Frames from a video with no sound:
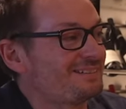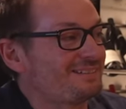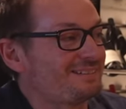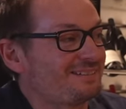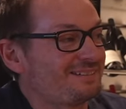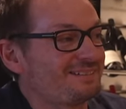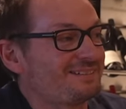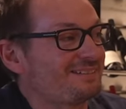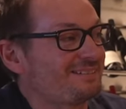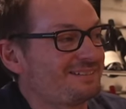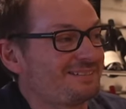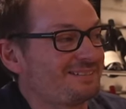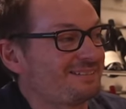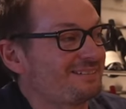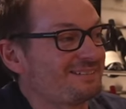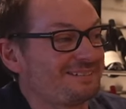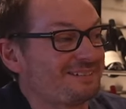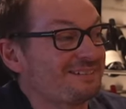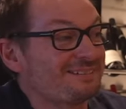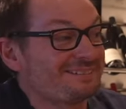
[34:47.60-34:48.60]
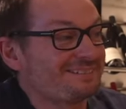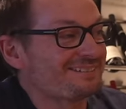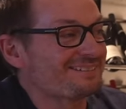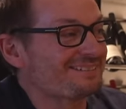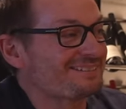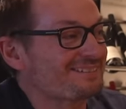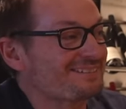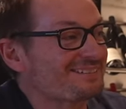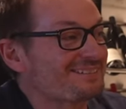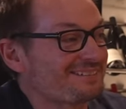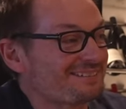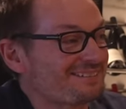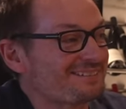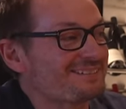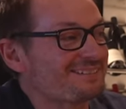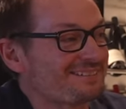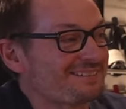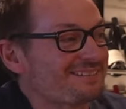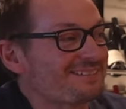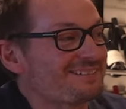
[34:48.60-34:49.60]

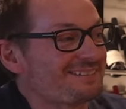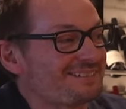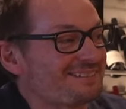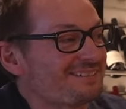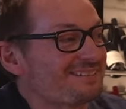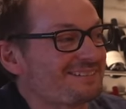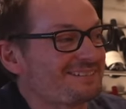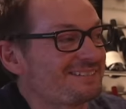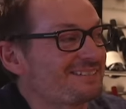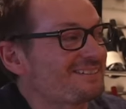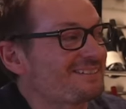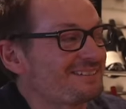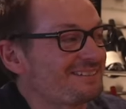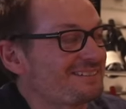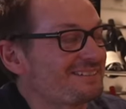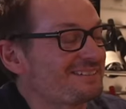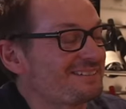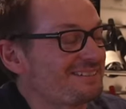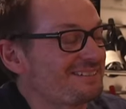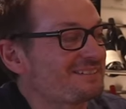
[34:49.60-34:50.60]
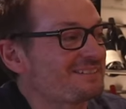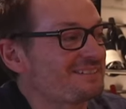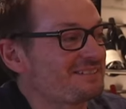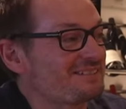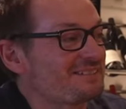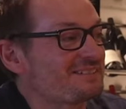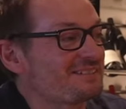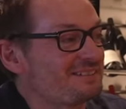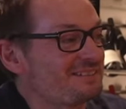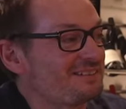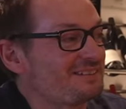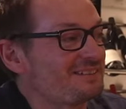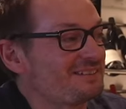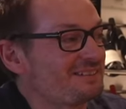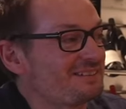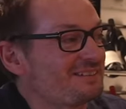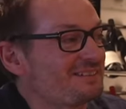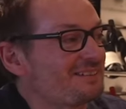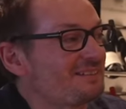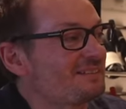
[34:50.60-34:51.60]

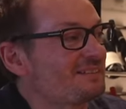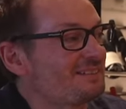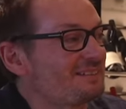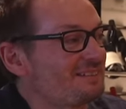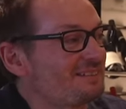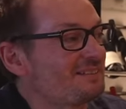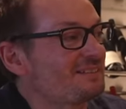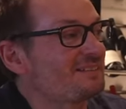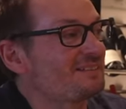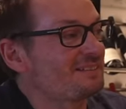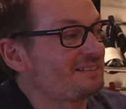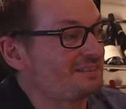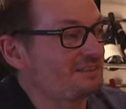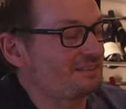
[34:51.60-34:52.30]
No words are spoken by the person on screen.